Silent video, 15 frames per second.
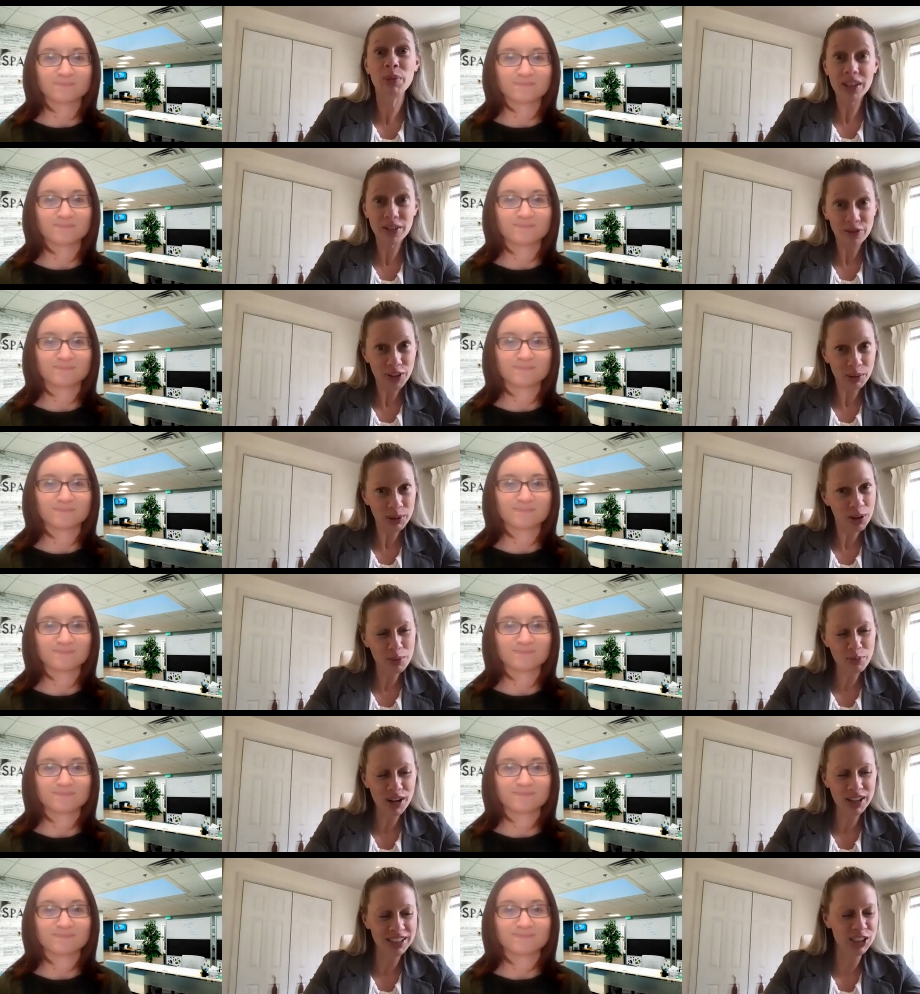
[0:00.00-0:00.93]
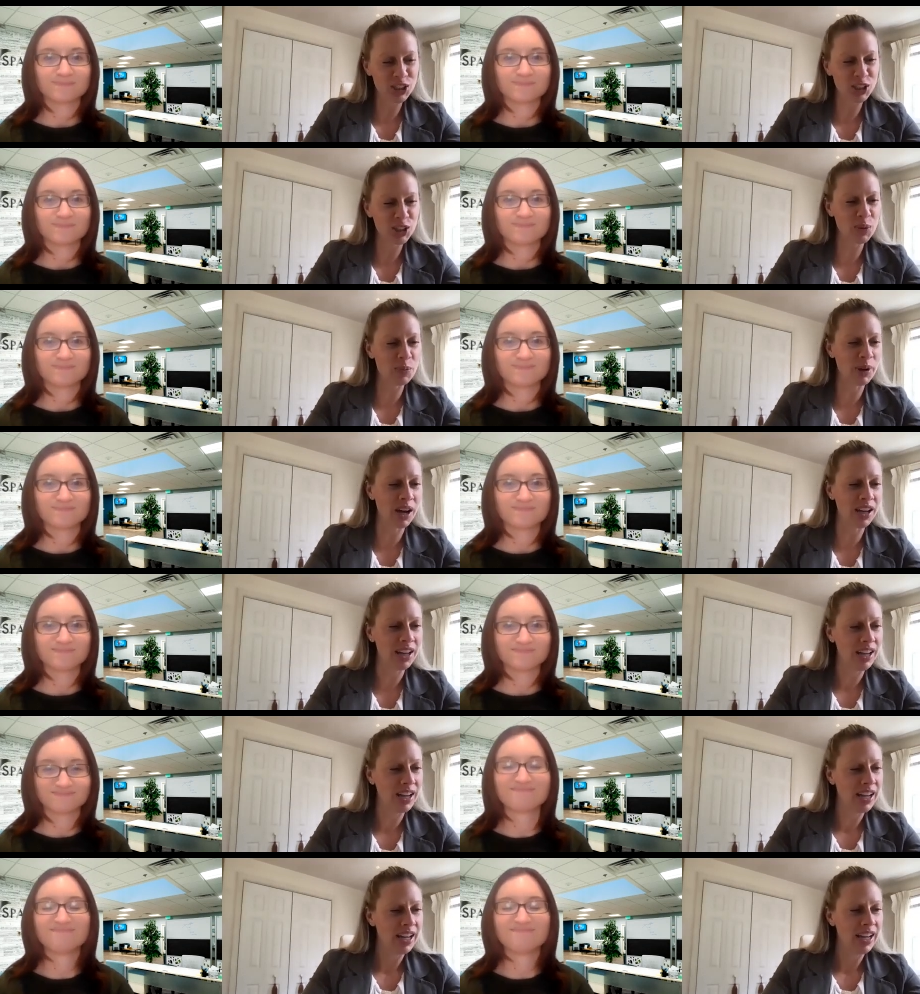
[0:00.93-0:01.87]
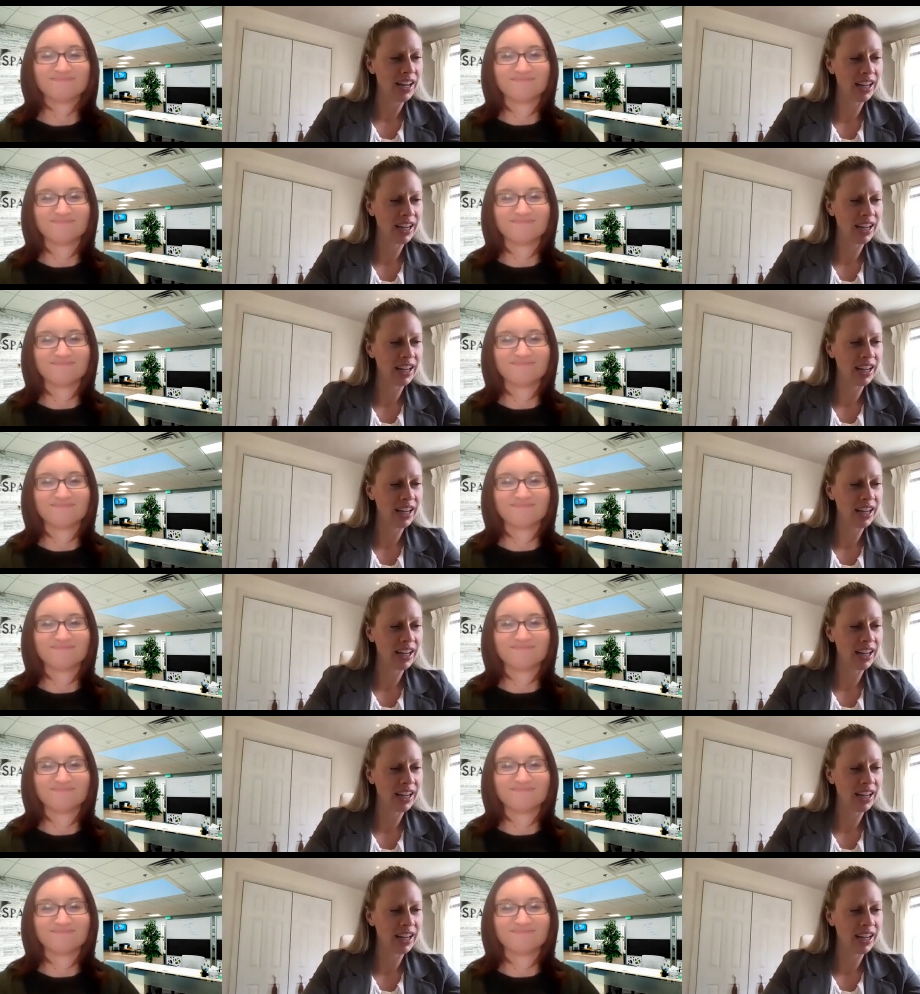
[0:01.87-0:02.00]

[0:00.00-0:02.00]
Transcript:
Speaker 1: be a family law practitioner, but hmm.